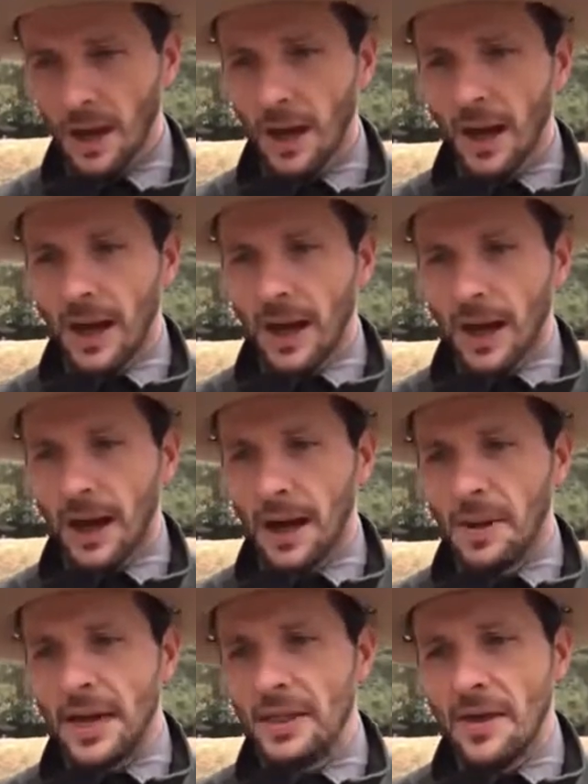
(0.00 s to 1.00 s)

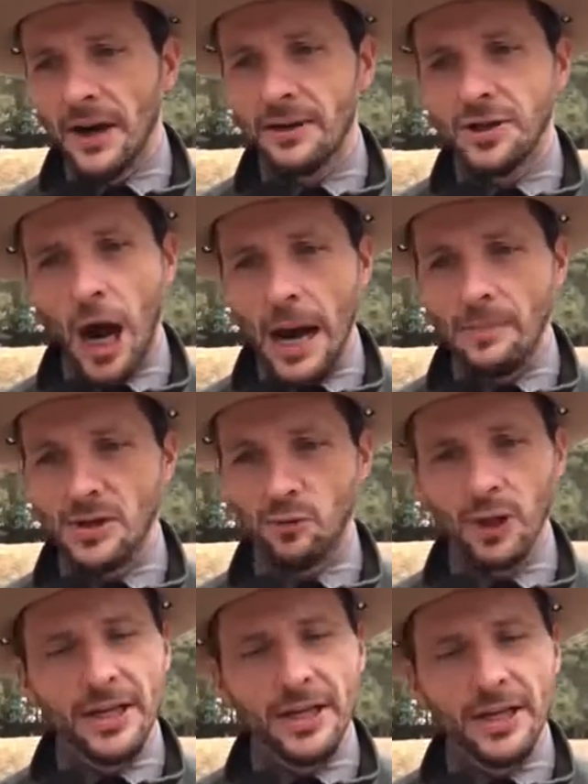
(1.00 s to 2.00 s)
And their job is
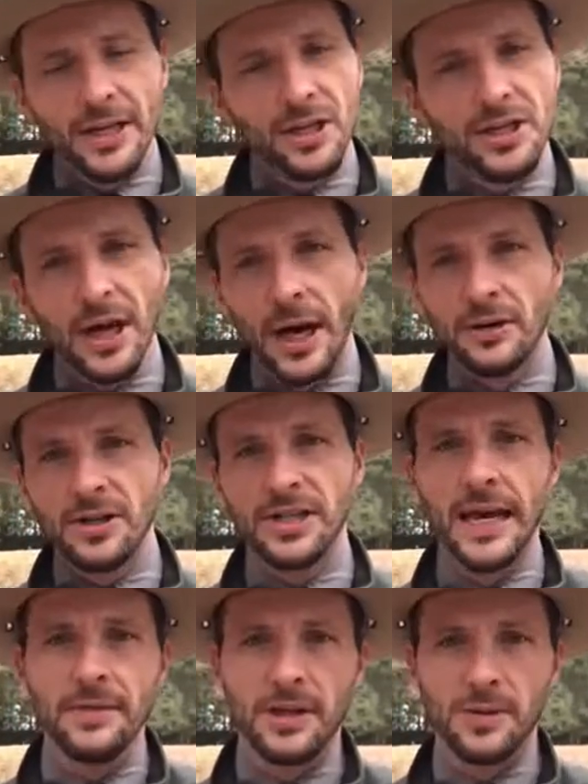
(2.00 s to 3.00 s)
really just to
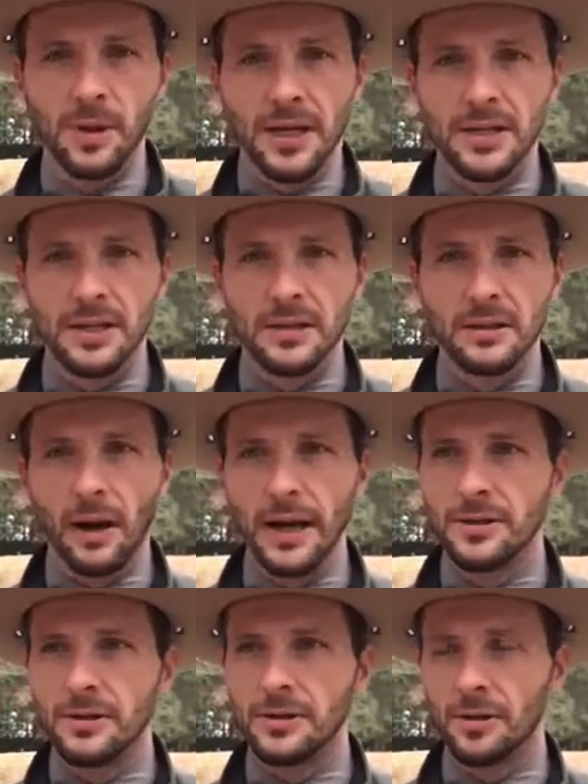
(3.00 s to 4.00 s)
understand this place, right?
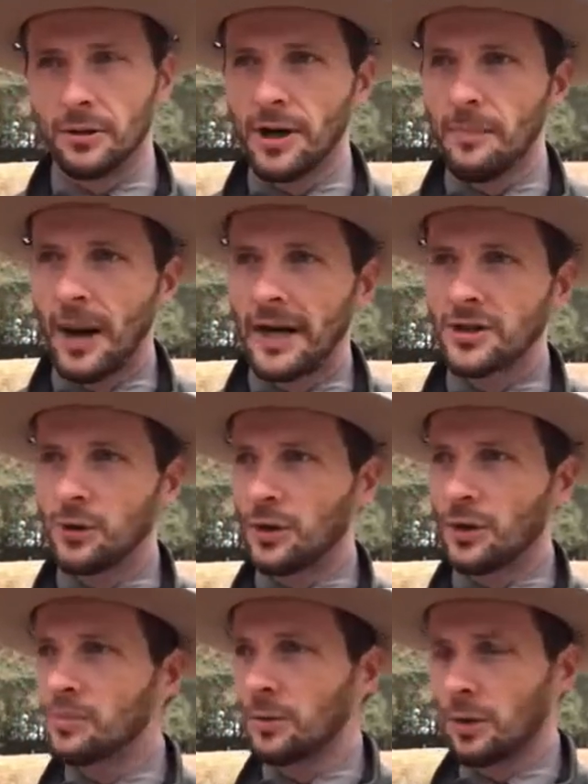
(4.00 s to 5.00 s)
To learn about it, to
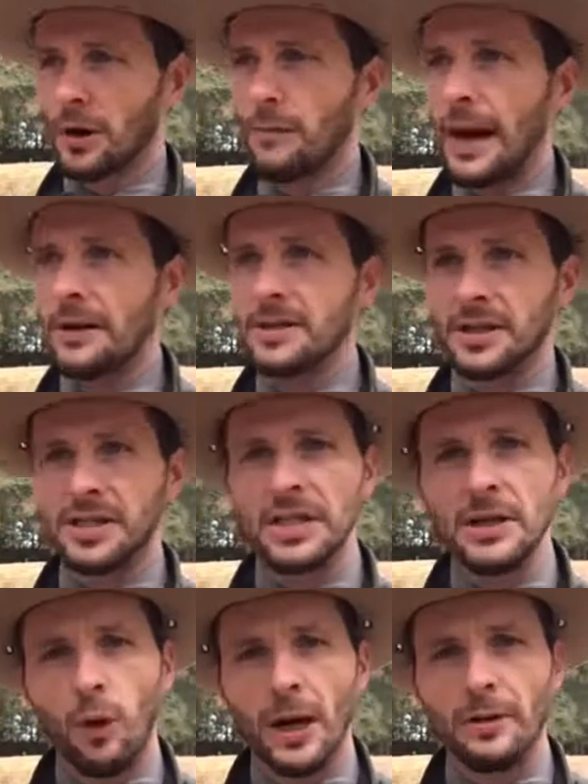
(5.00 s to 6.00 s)
explore around, to see
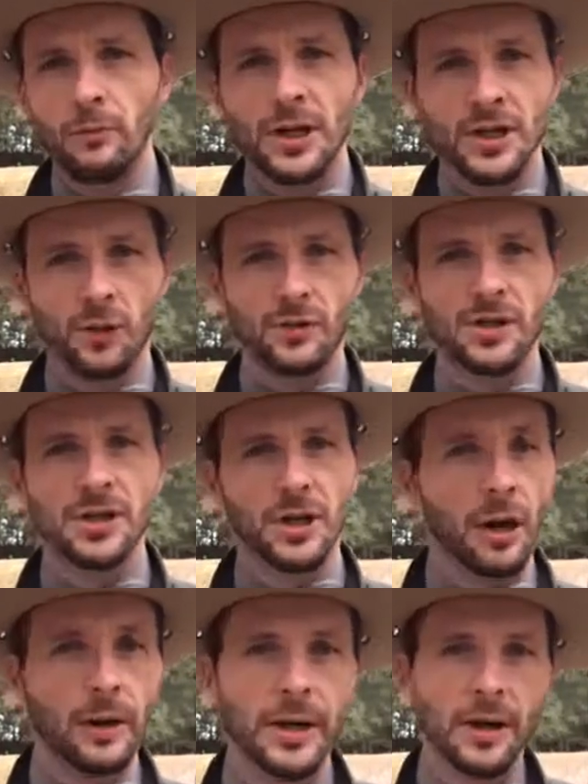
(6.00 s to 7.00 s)
what resources
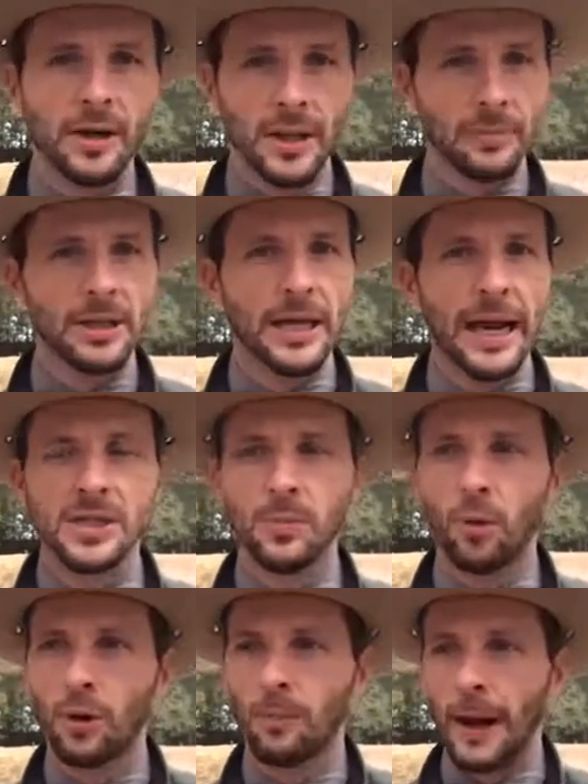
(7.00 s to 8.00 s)
are here to be able to
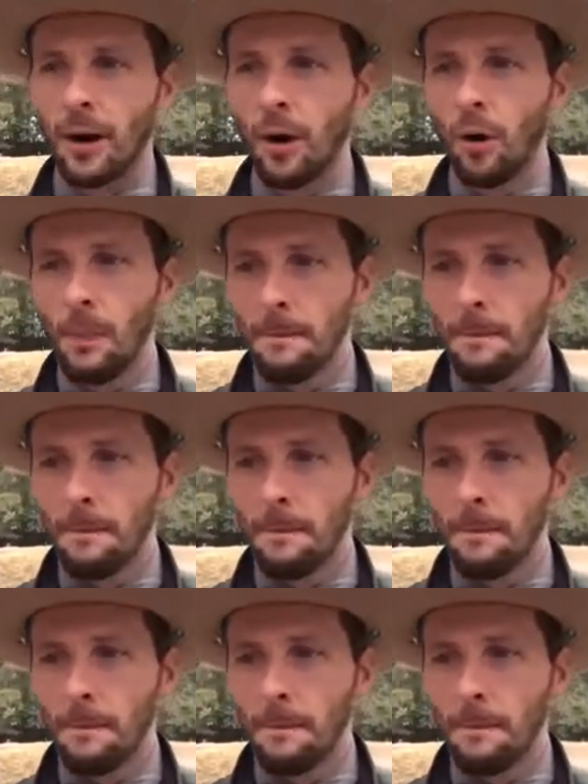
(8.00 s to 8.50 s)
export back home.